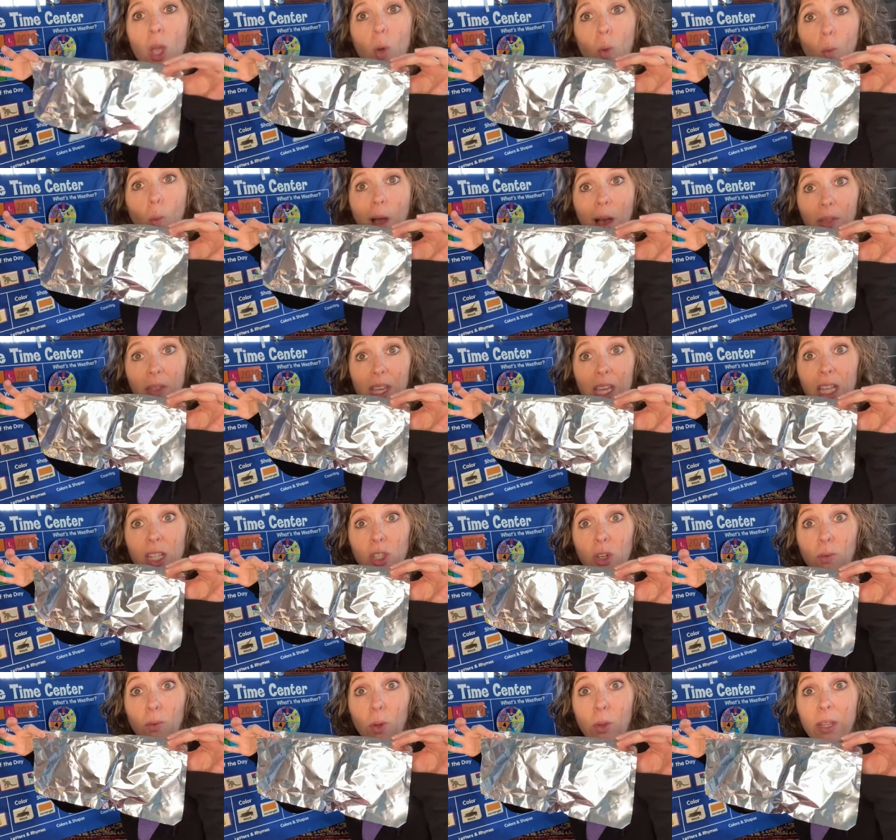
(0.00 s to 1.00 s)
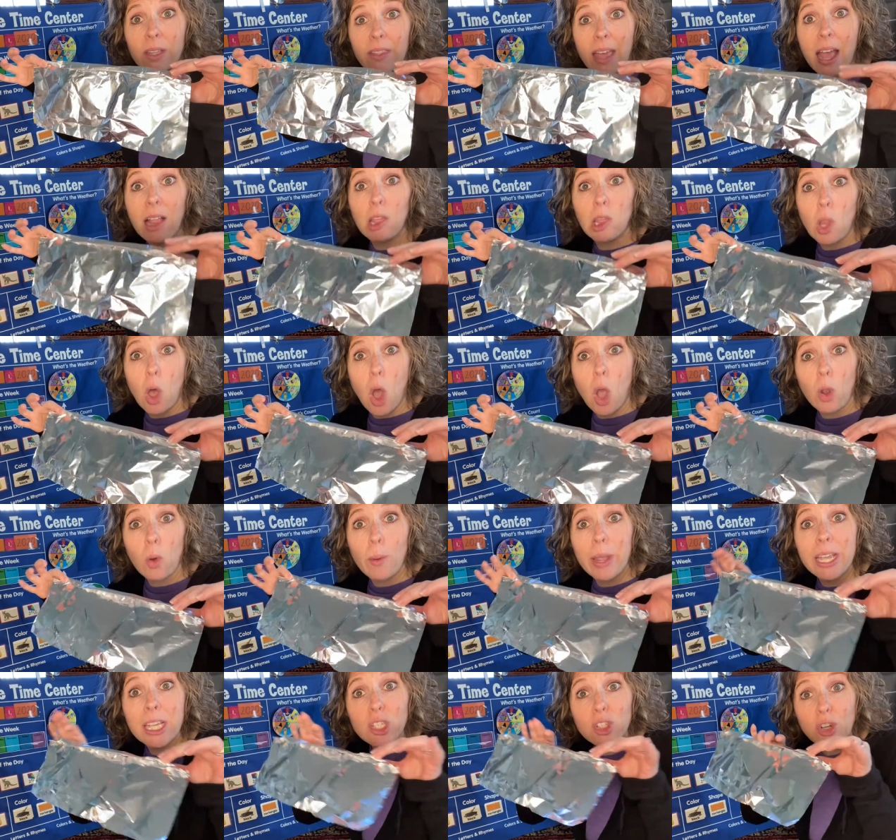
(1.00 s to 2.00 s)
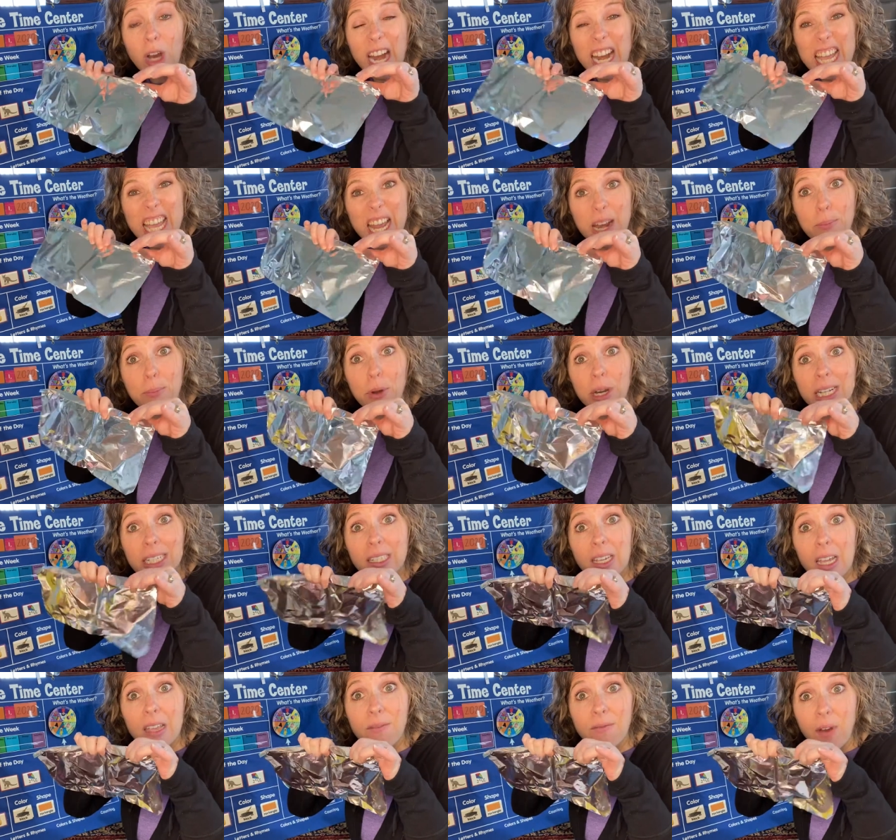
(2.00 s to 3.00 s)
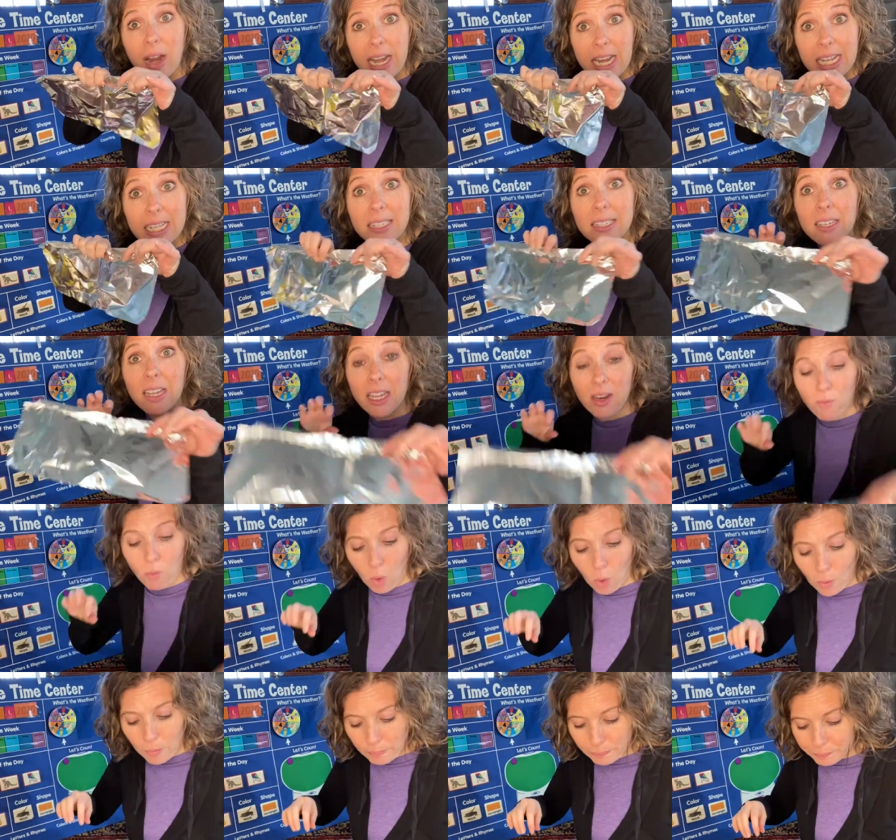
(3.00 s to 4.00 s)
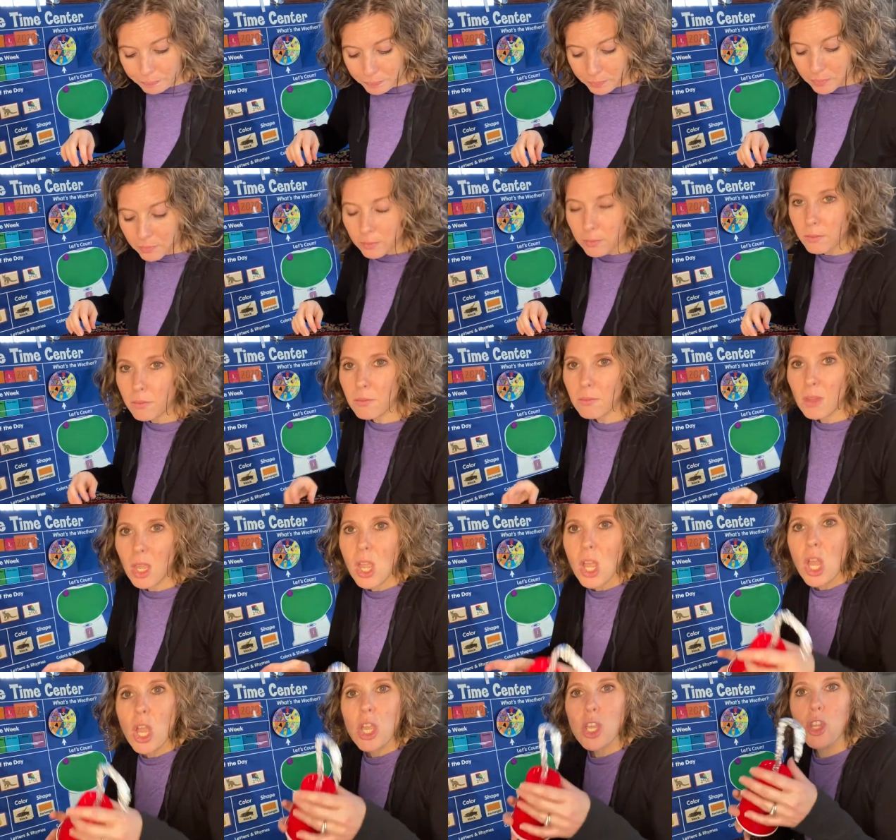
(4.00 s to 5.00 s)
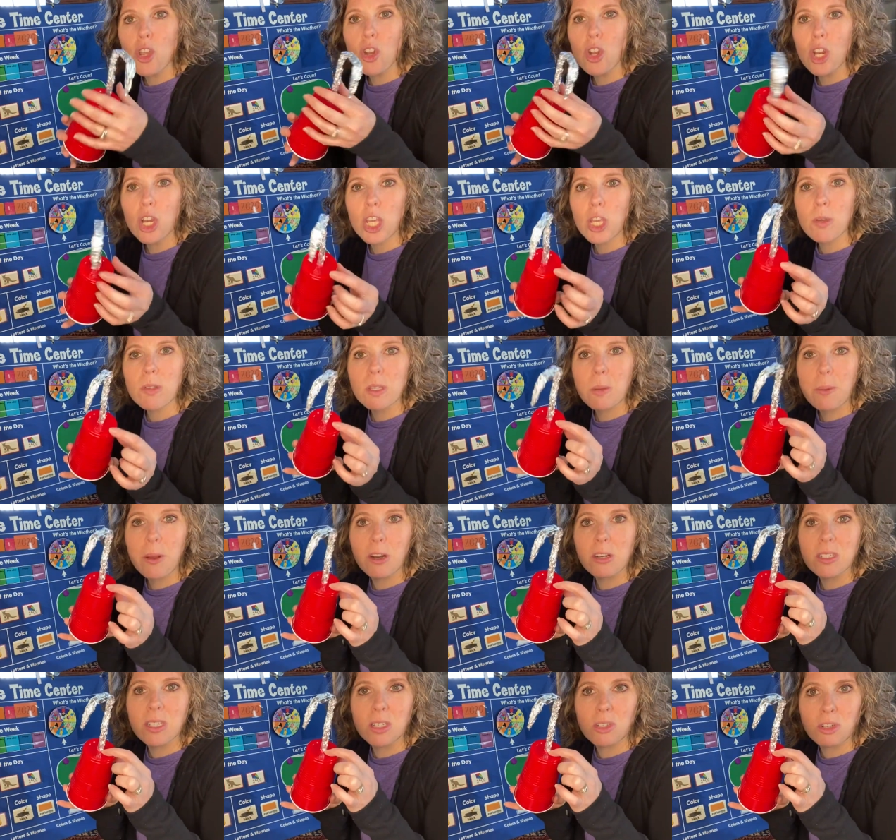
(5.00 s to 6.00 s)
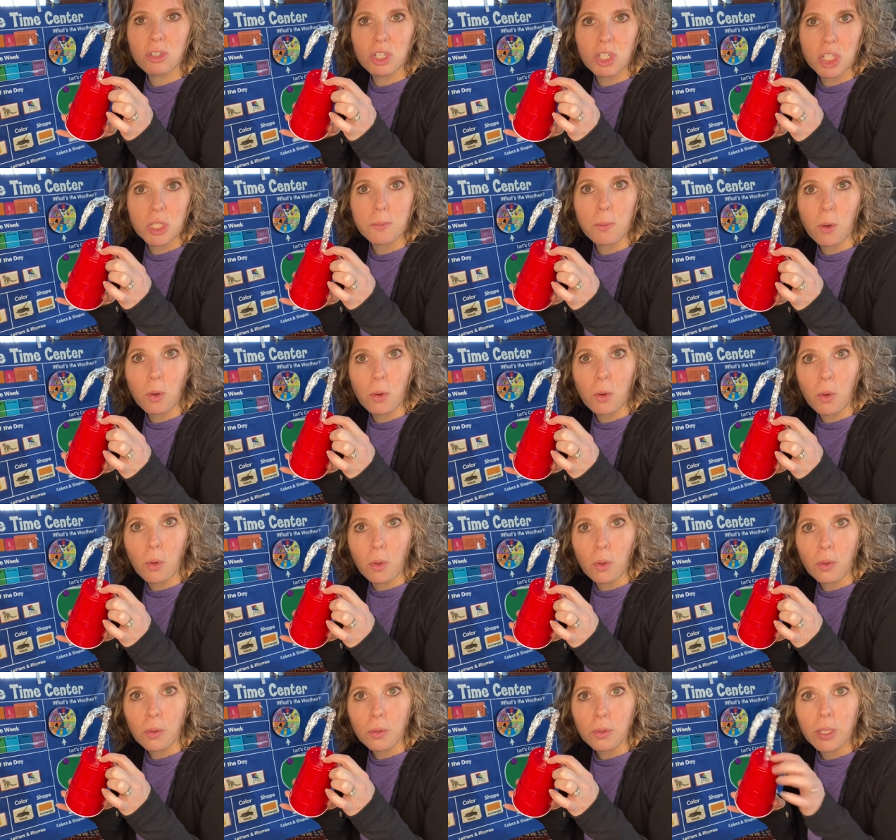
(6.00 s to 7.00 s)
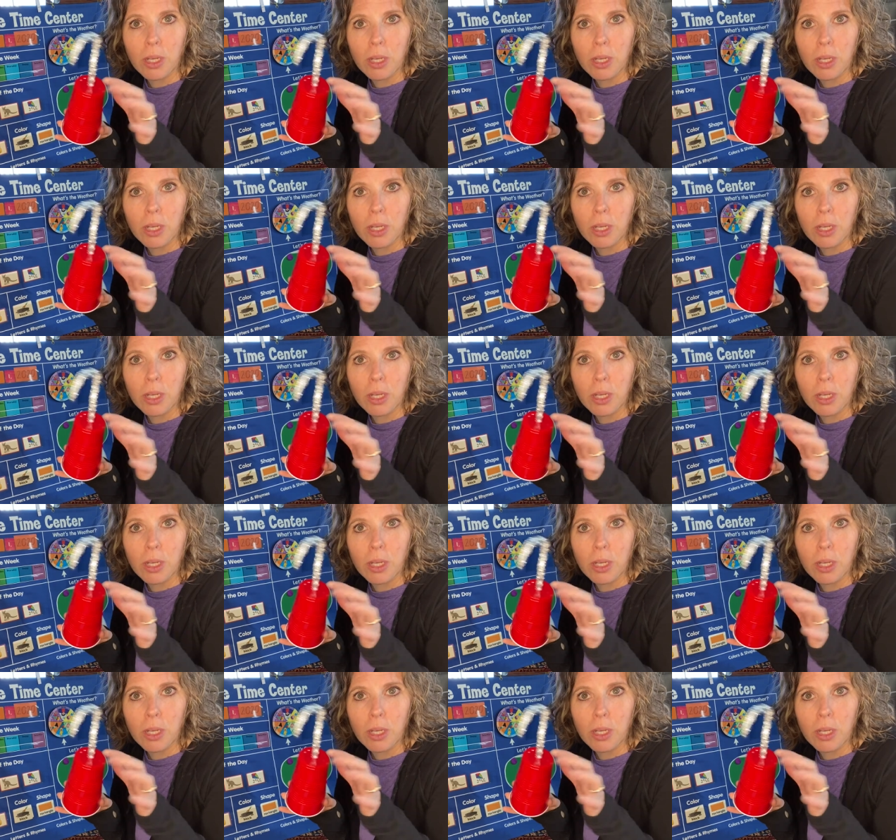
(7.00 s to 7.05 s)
While the kids are rolling that long ways, try to get it pretty tight, friendies, tight roll. You're gonna use a pair of scissors to just poke a hole.